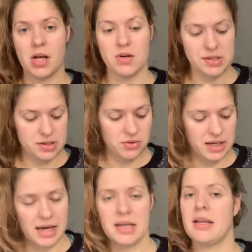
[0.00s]
Also,
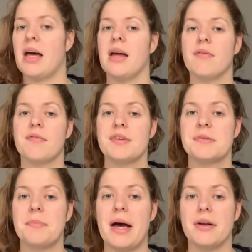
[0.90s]
again, I have
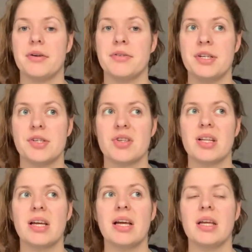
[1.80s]
this pattern
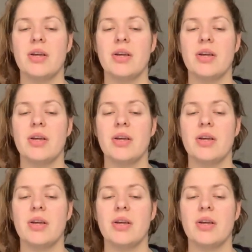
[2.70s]
digitally.